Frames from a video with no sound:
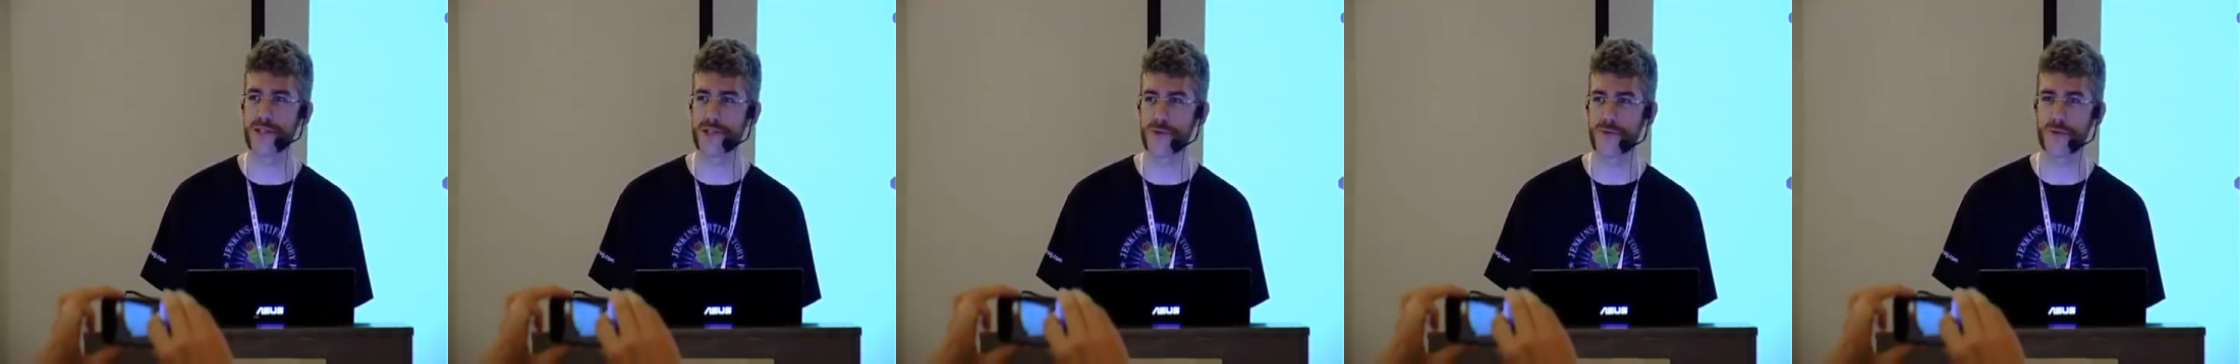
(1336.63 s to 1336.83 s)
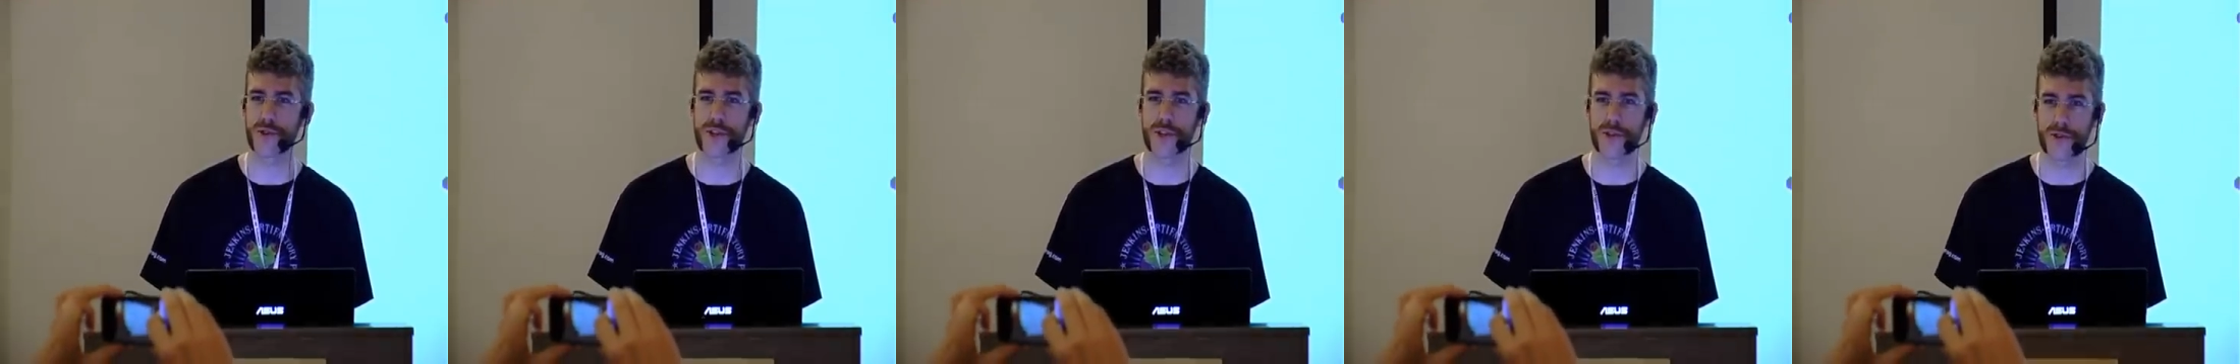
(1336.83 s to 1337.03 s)

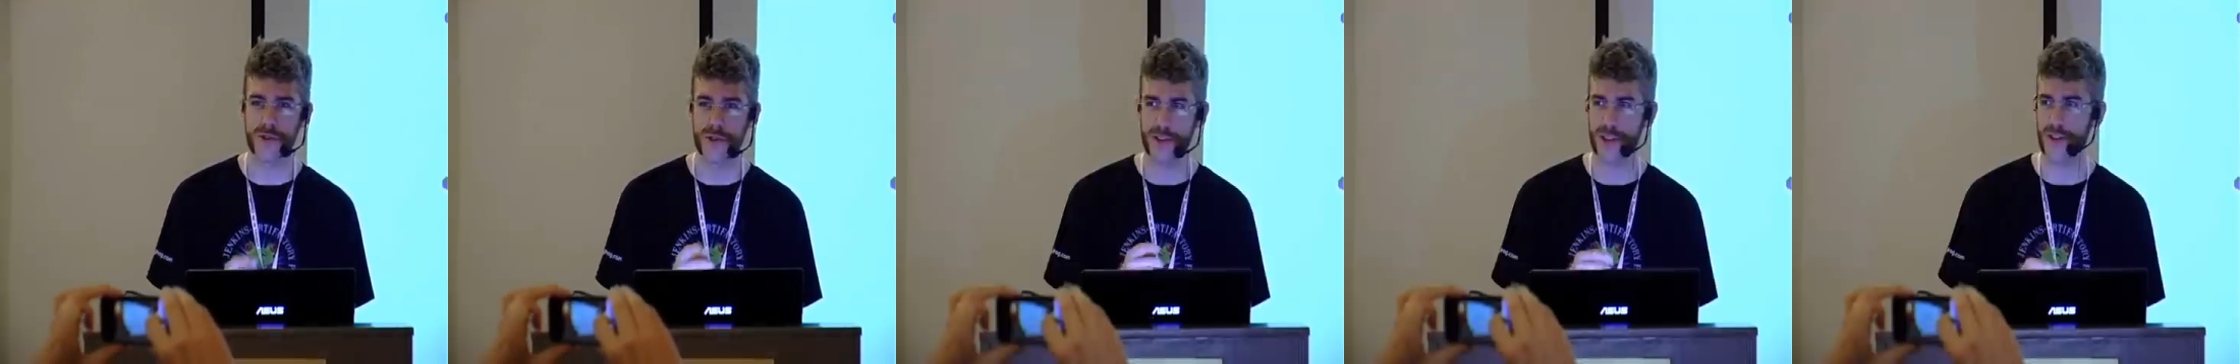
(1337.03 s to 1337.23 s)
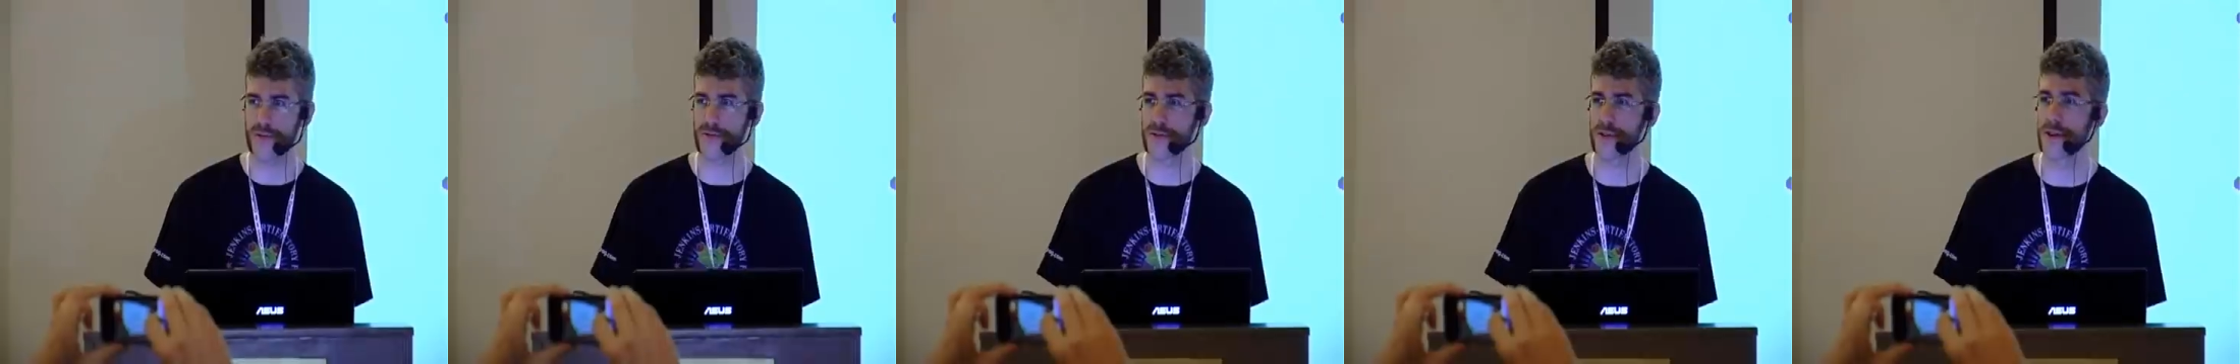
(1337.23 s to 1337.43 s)
It's okay, you
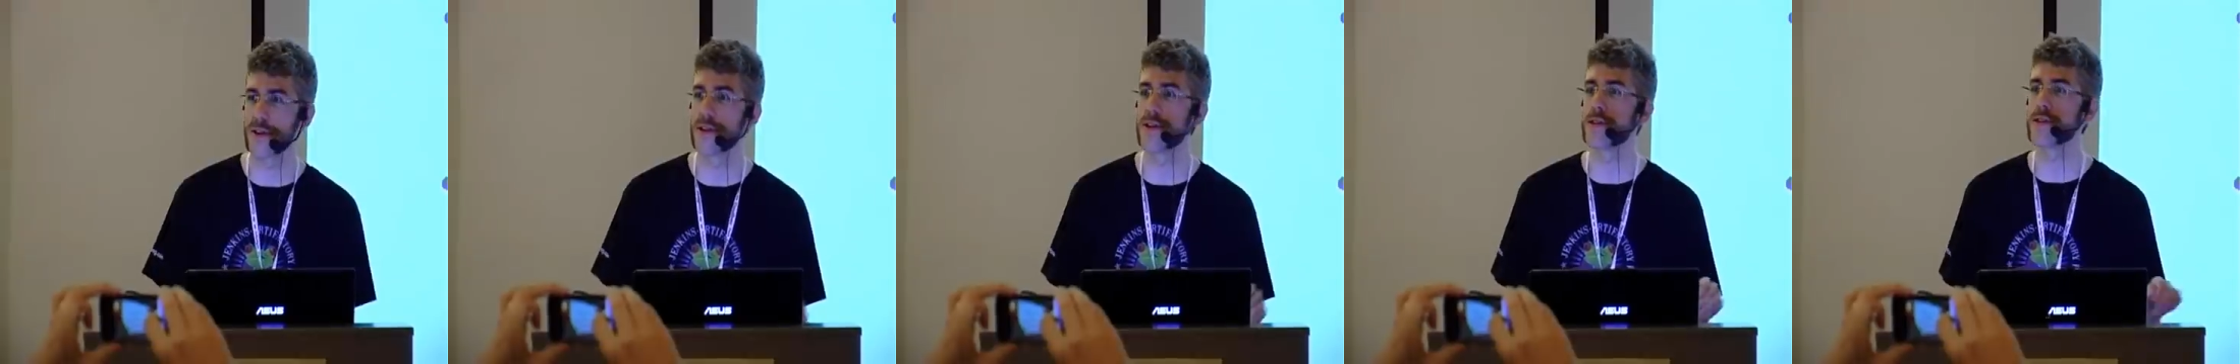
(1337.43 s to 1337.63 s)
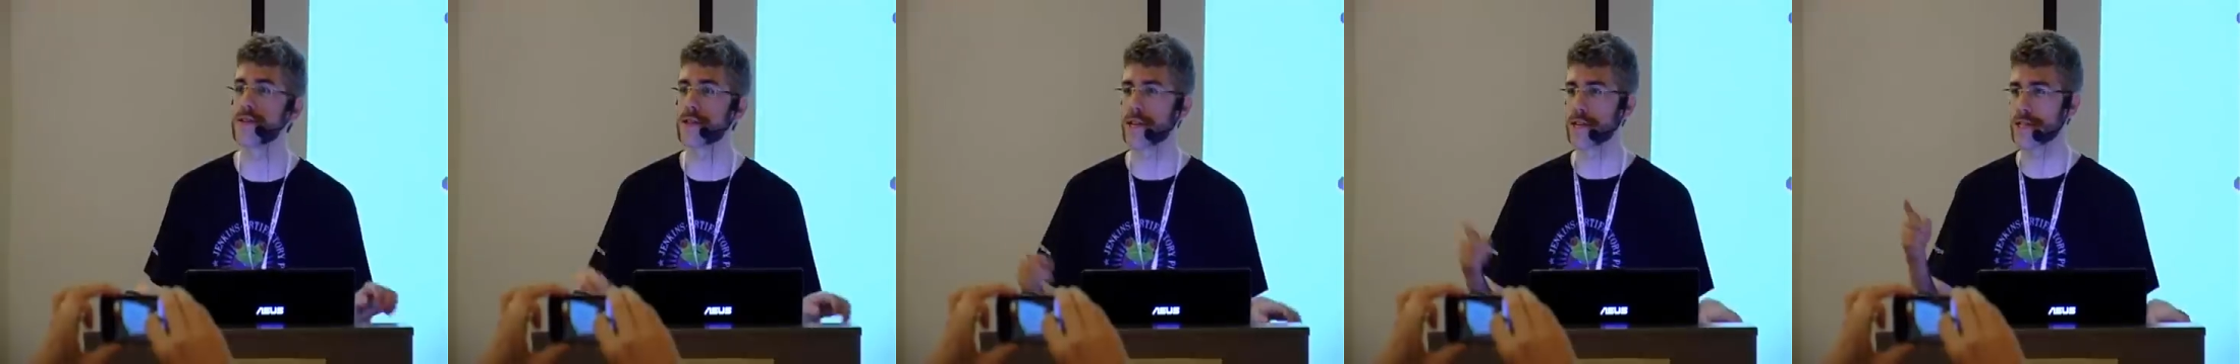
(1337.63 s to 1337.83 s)
can have.
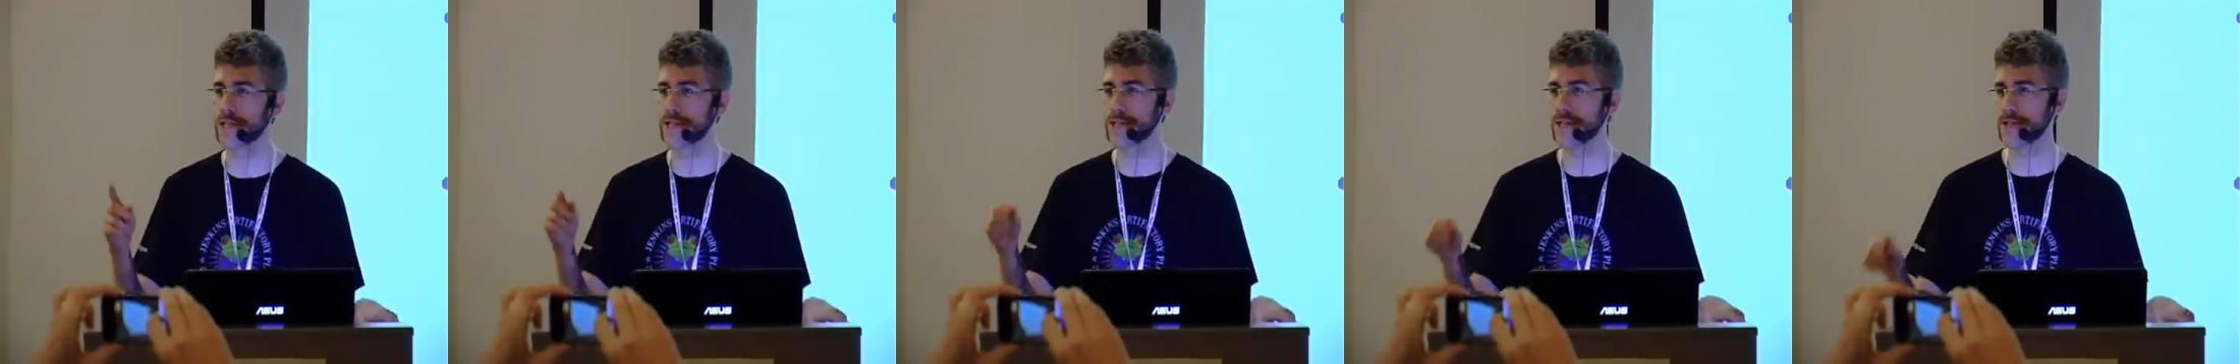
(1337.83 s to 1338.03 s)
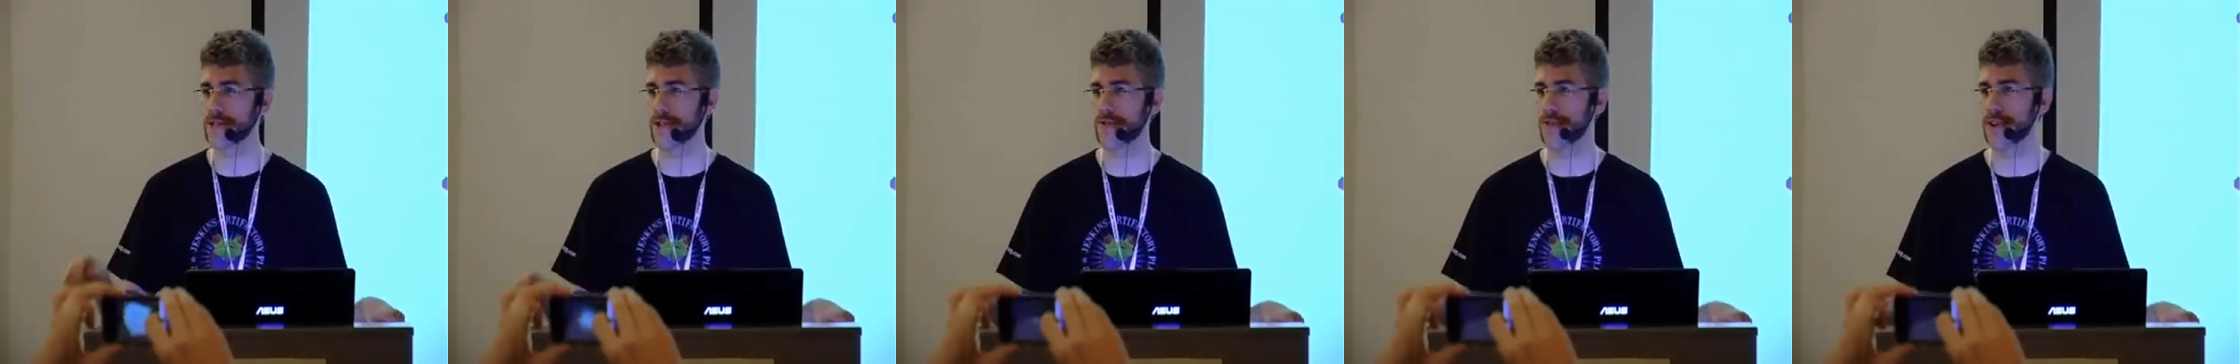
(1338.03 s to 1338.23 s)

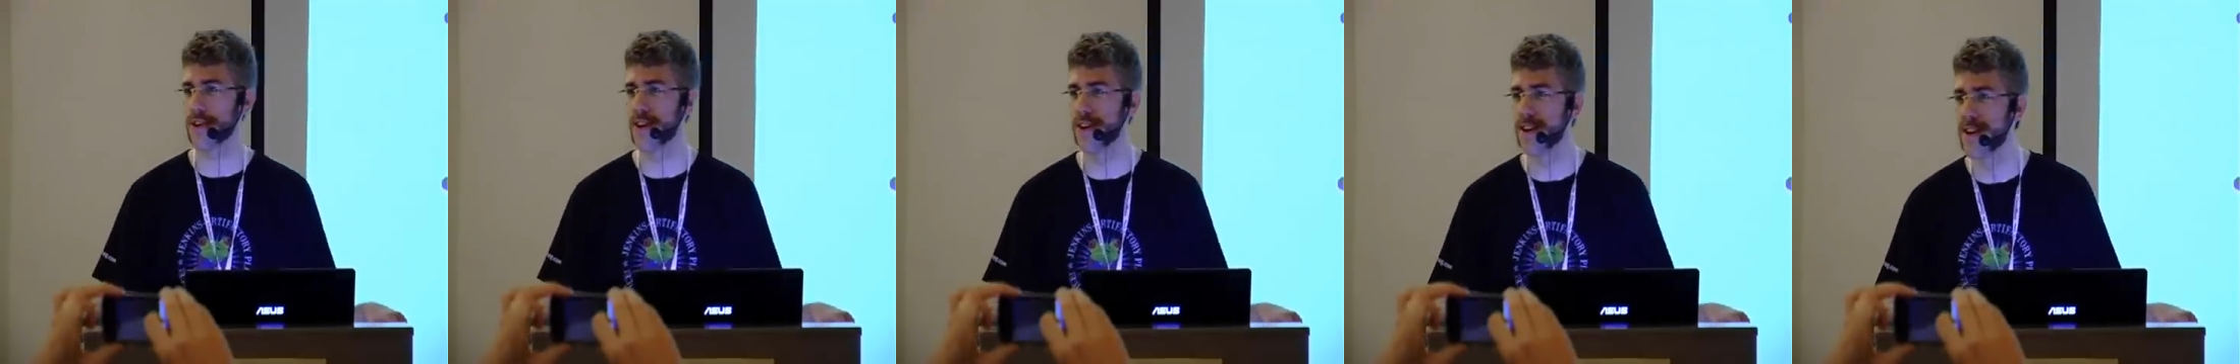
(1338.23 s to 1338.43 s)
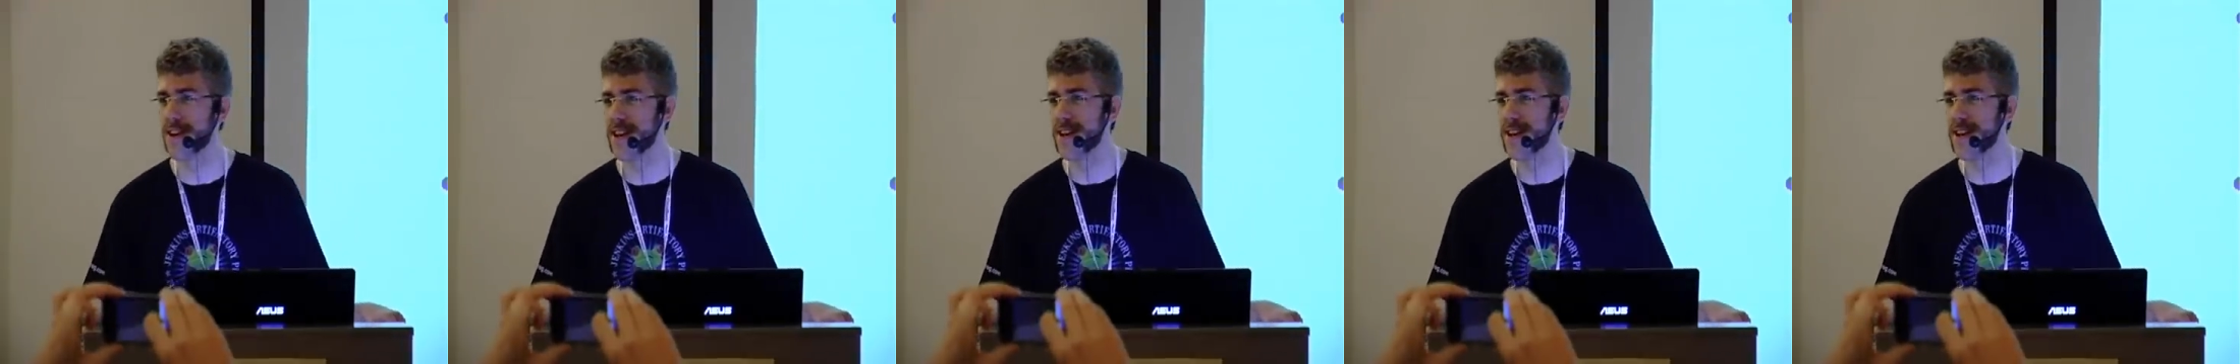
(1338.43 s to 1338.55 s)
Yes, sorry.